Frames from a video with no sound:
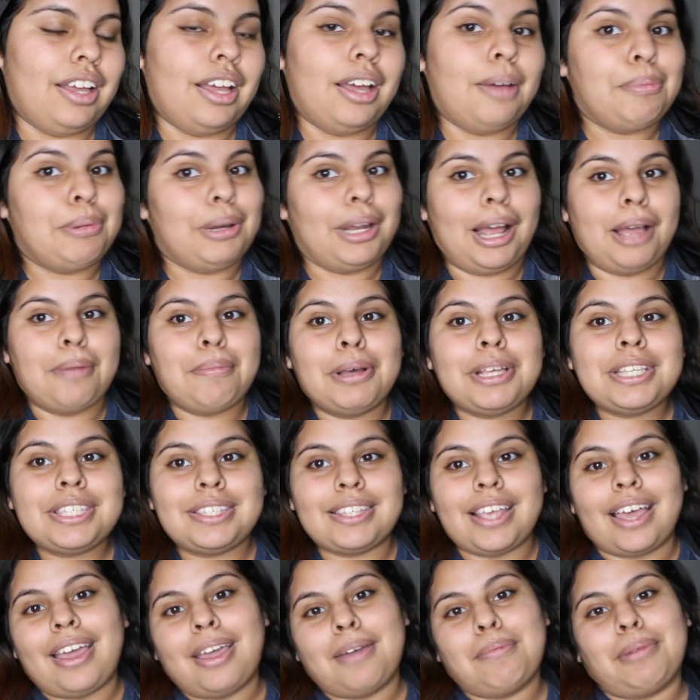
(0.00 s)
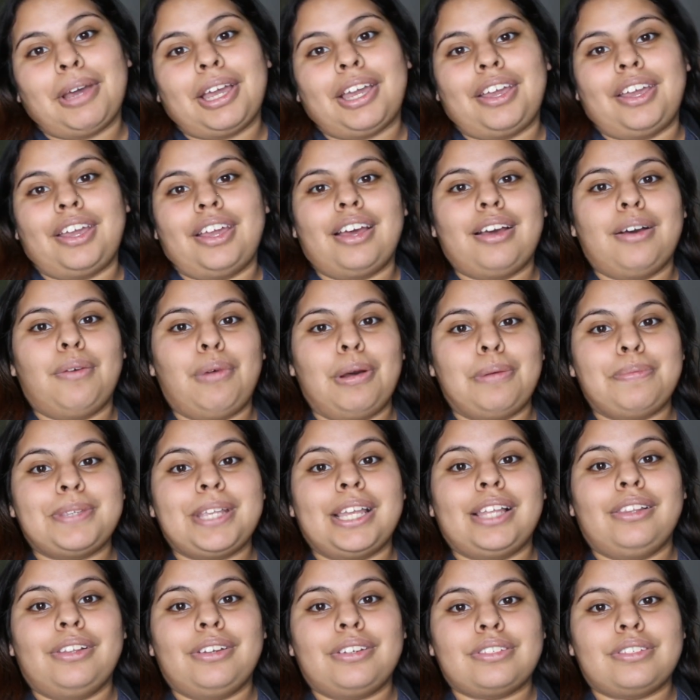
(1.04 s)
but I must say my
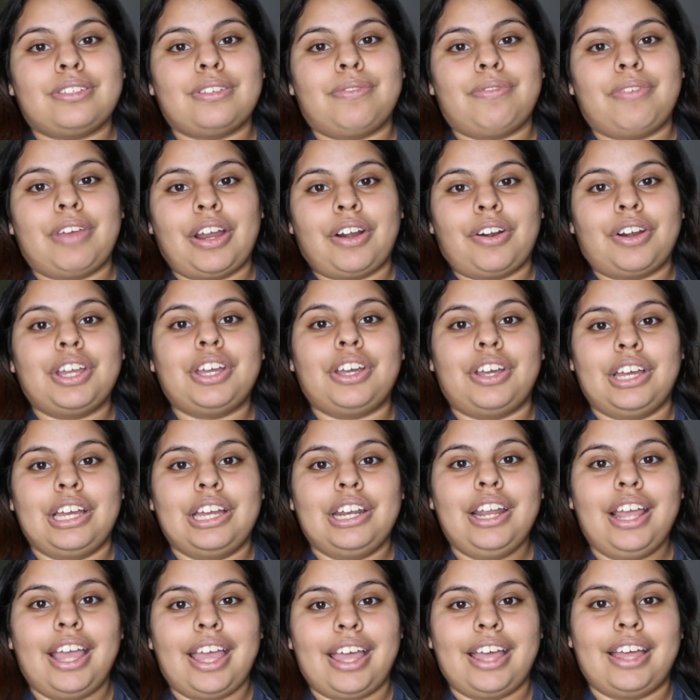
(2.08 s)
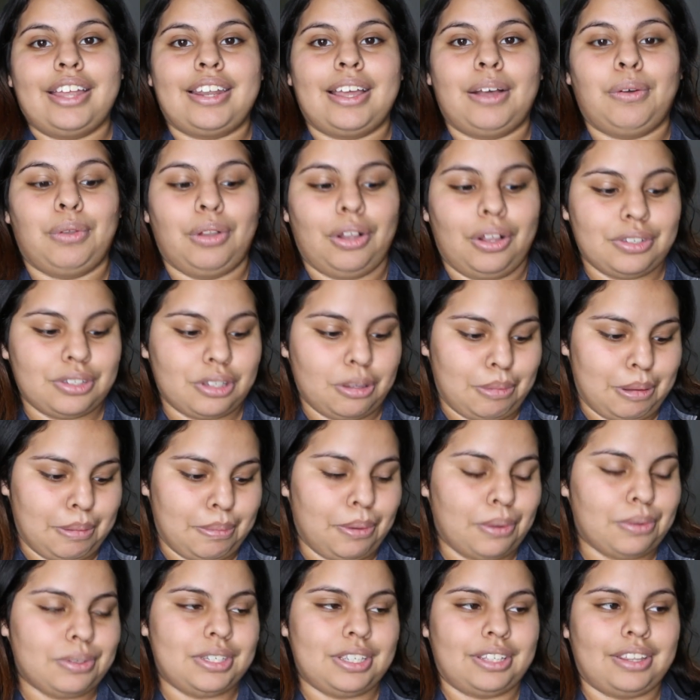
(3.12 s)
website looks very good, and I will also be
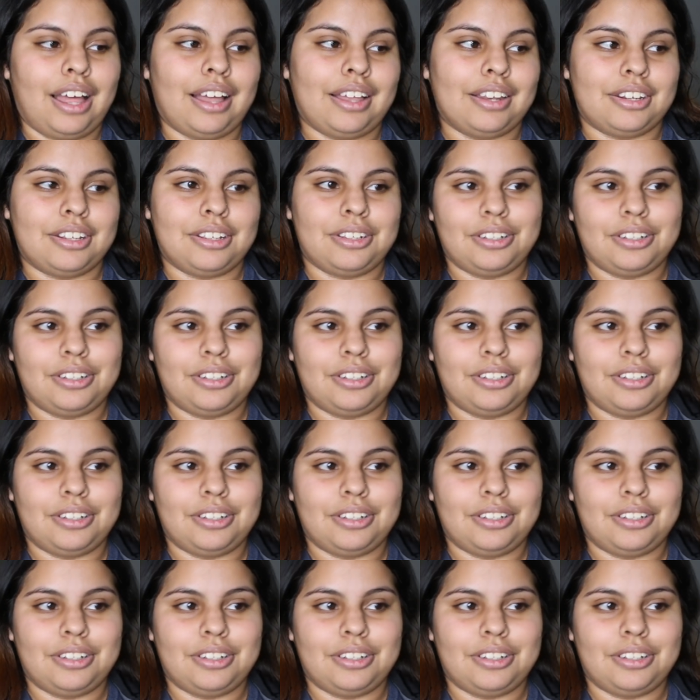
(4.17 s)
posting that in the